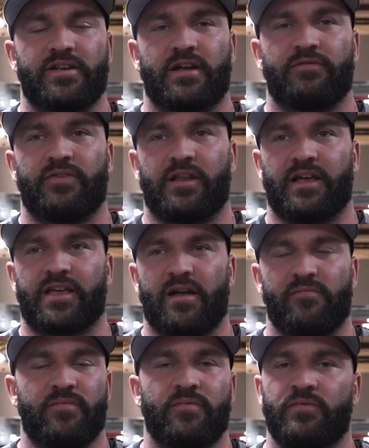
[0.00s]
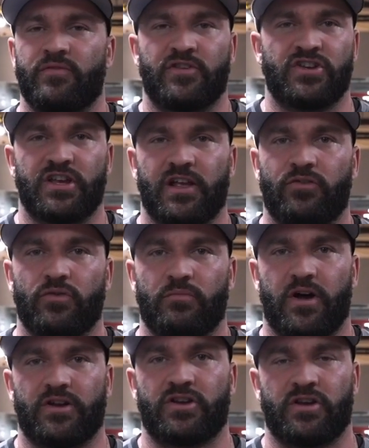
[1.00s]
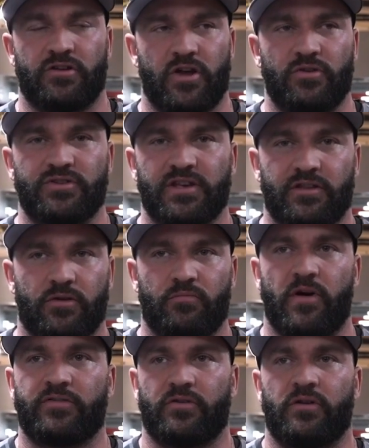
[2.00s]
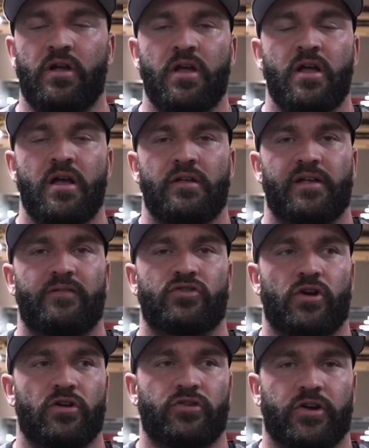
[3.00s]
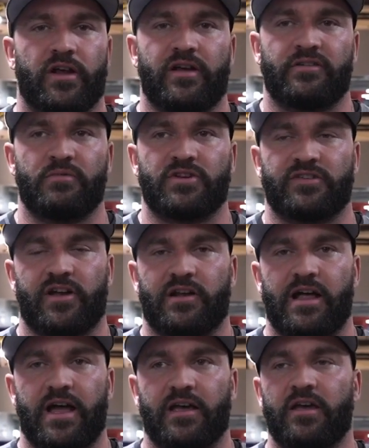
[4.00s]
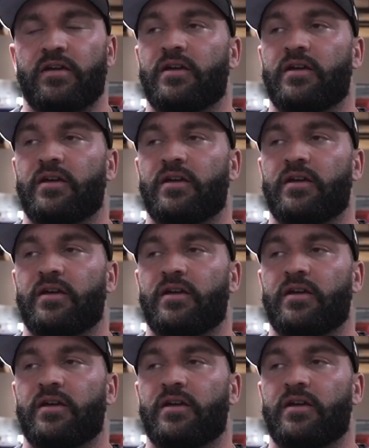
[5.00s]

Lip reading: I feel like I'm cheating too much, not using the muscle that I'm trying to target as much as I'd like.